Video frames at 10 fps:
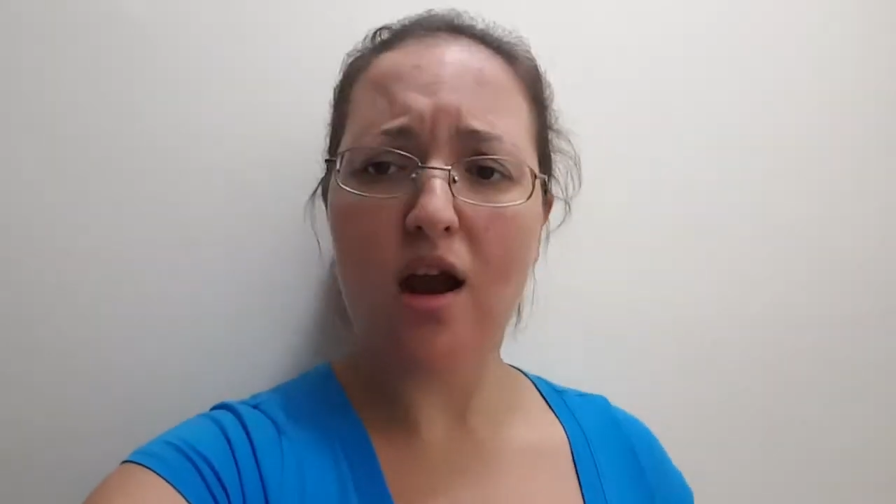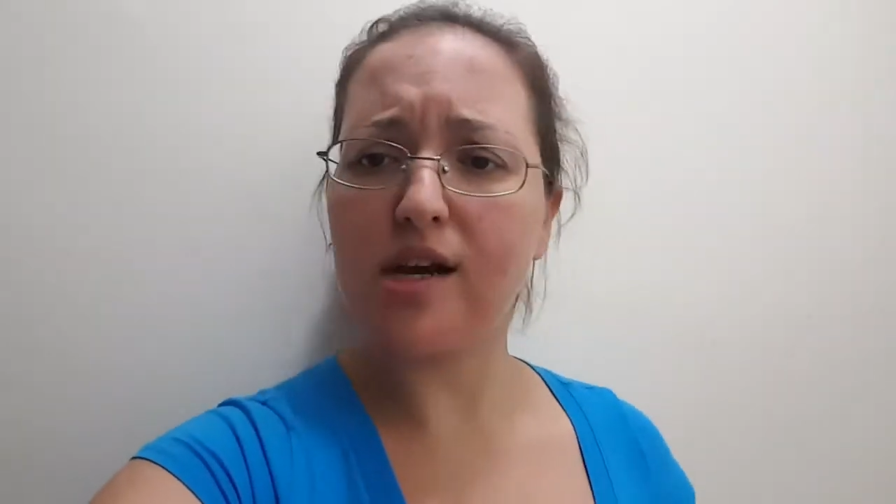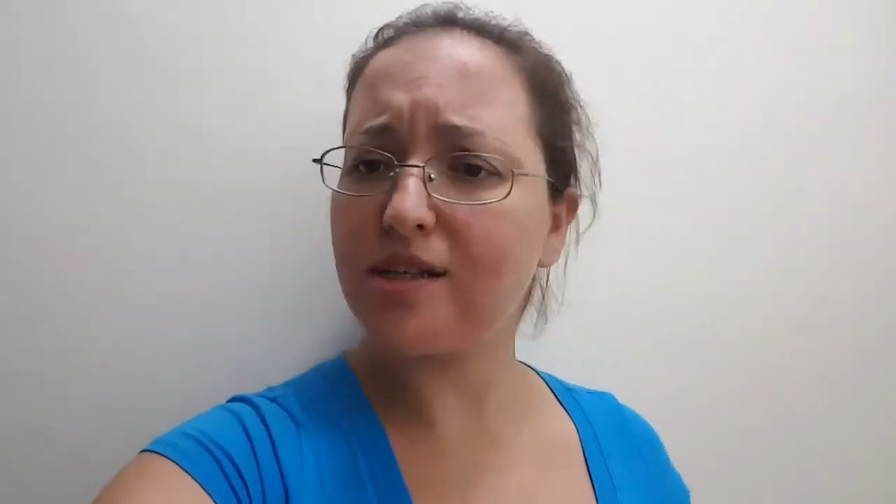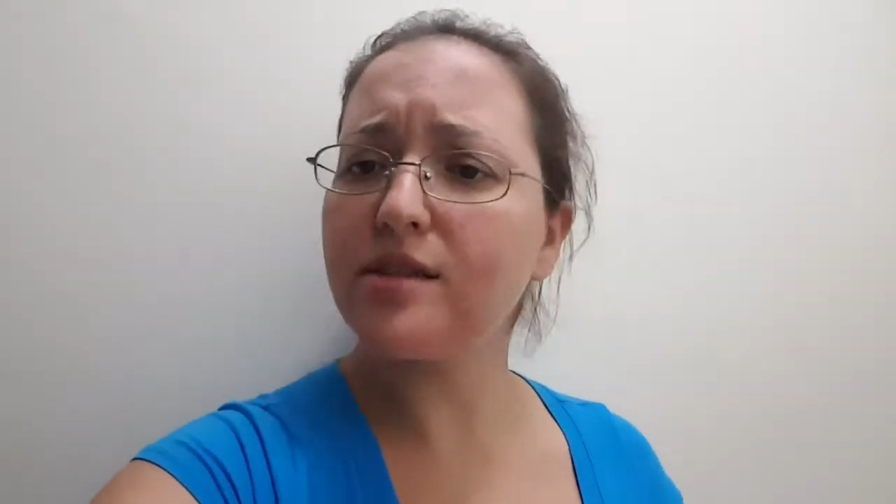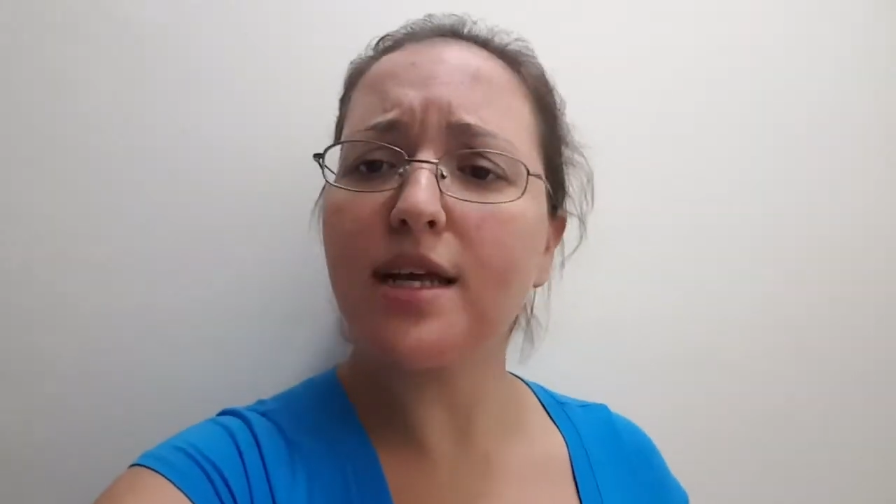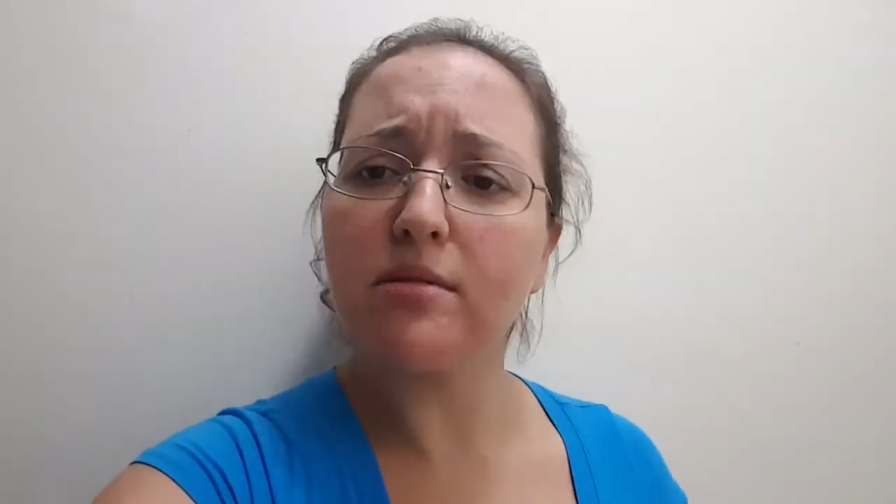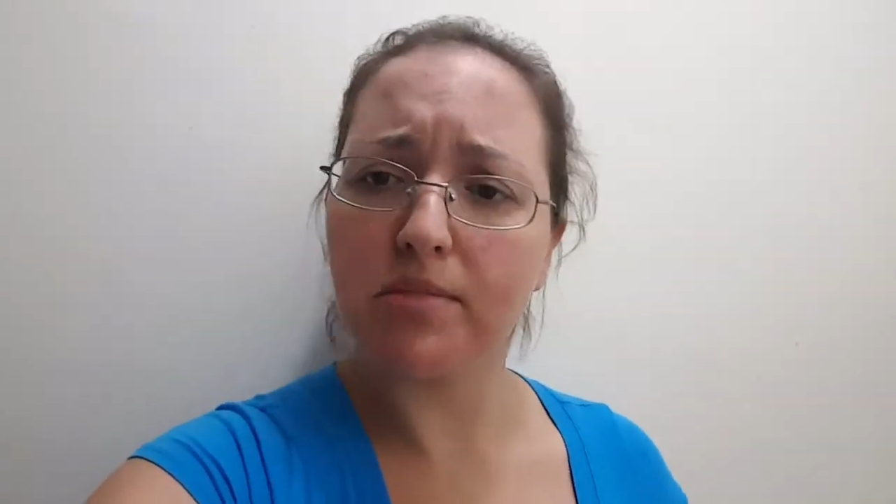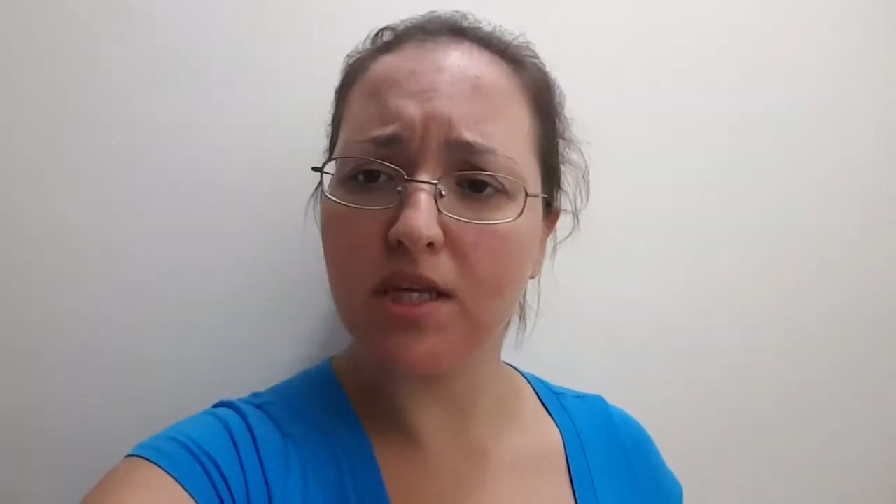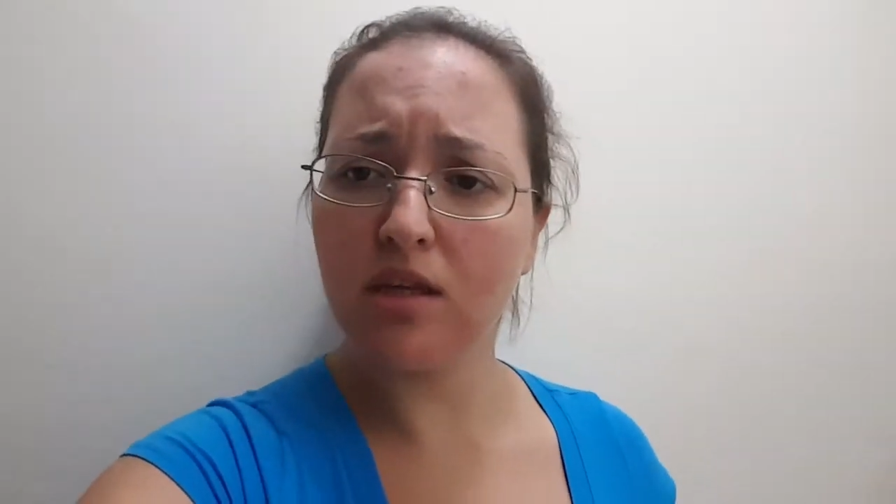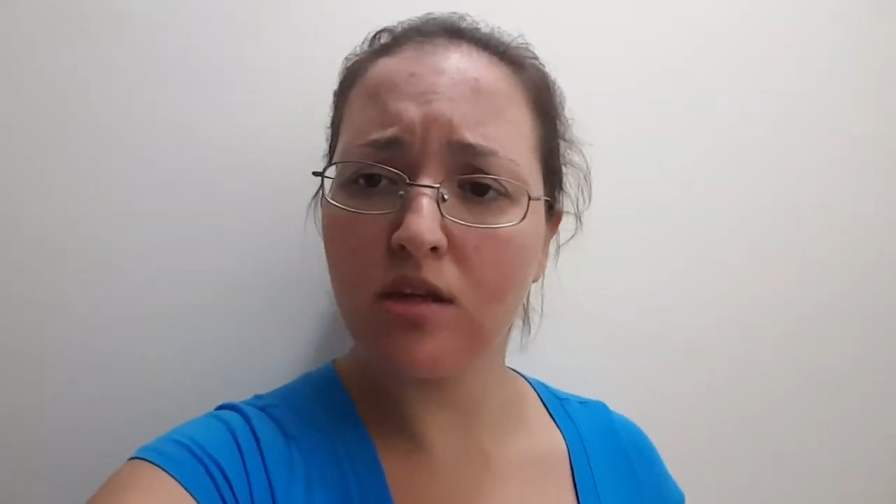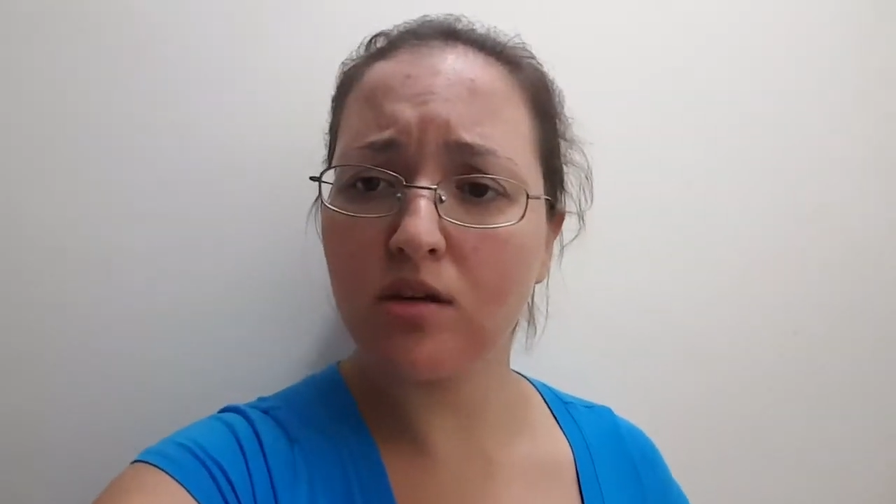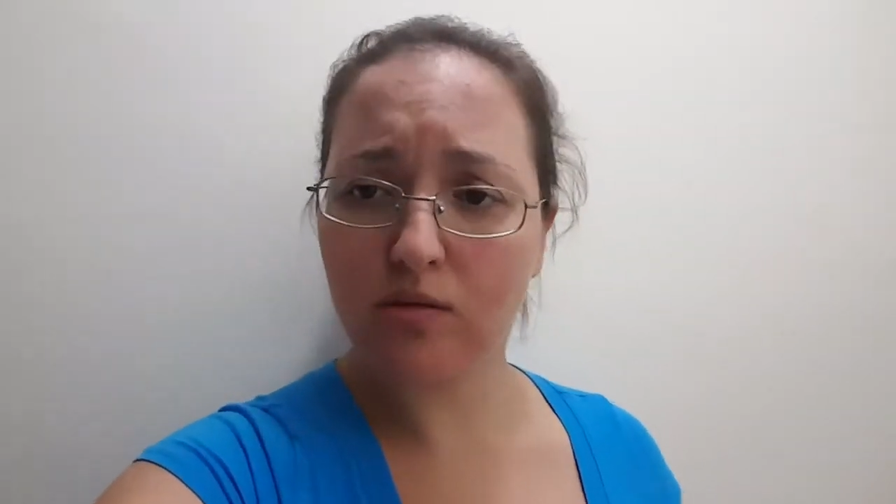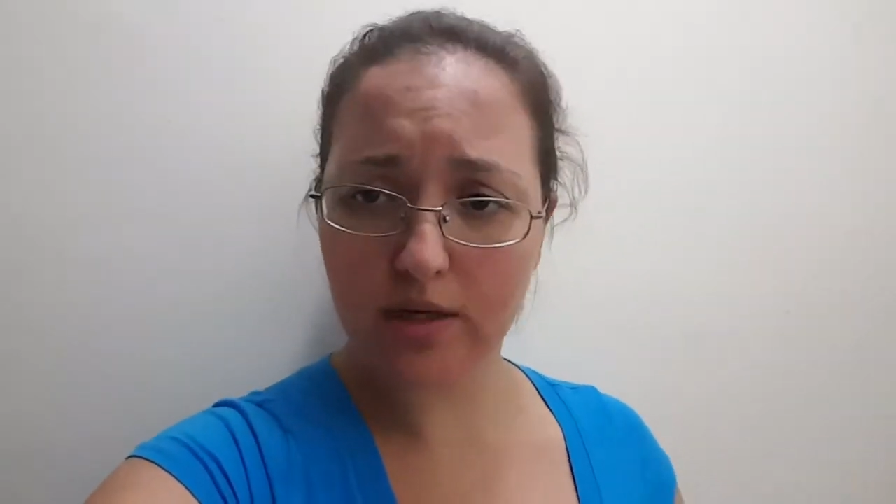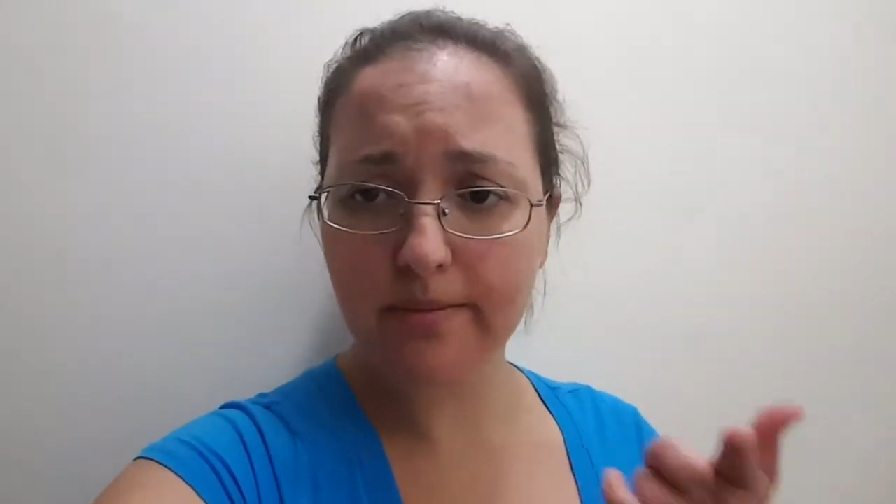Are you telling me you want